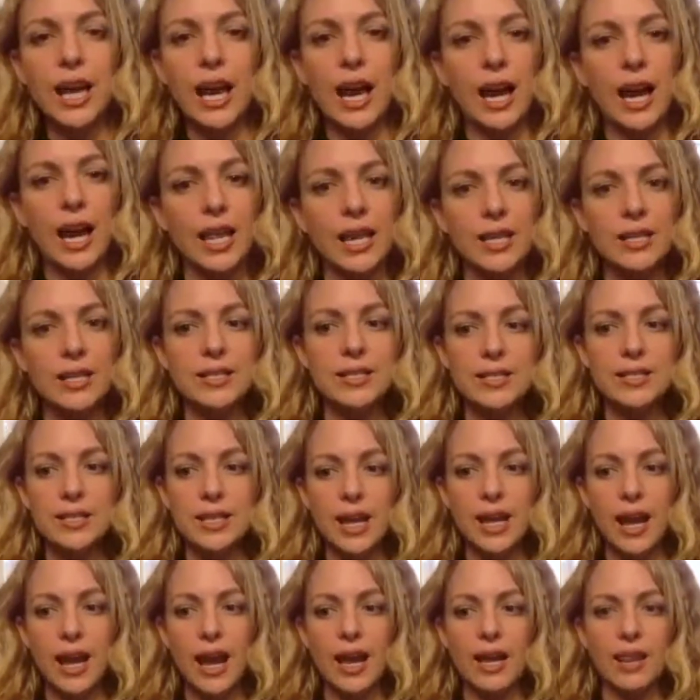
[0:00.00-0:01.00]
and
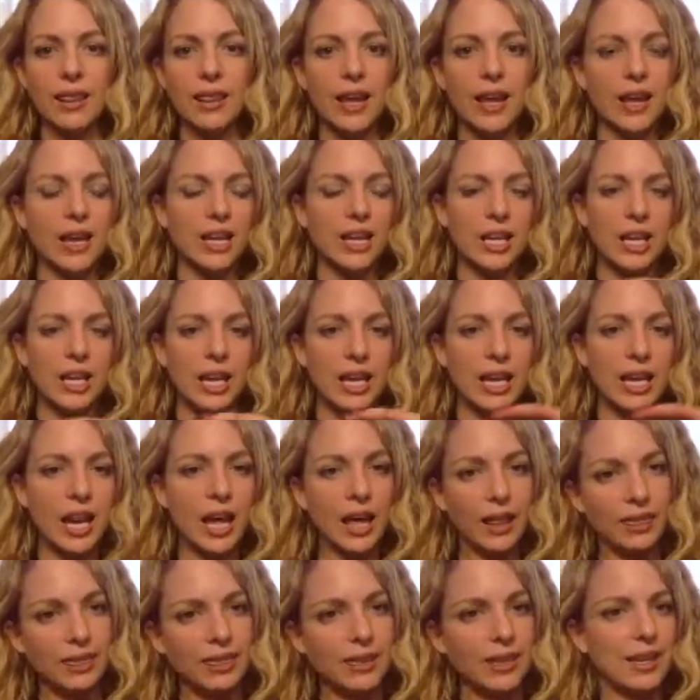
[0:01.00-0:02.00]
like
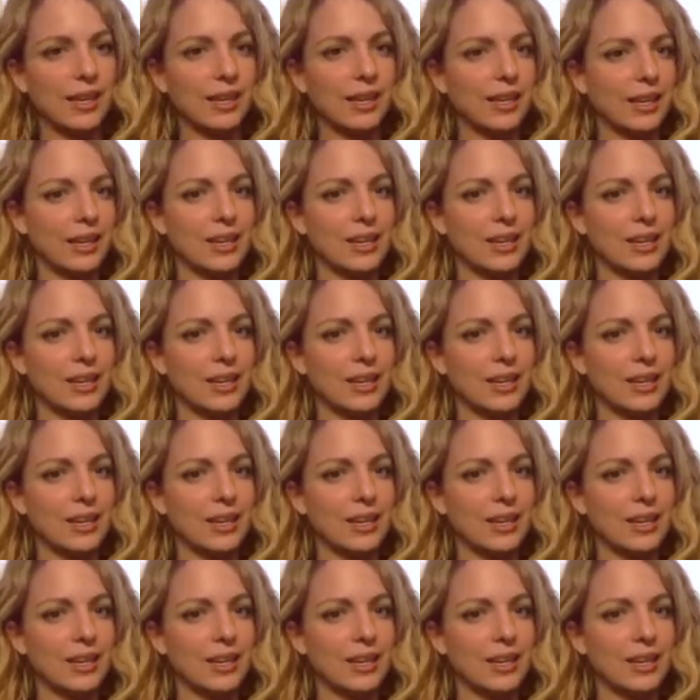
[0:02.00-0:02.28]
nothing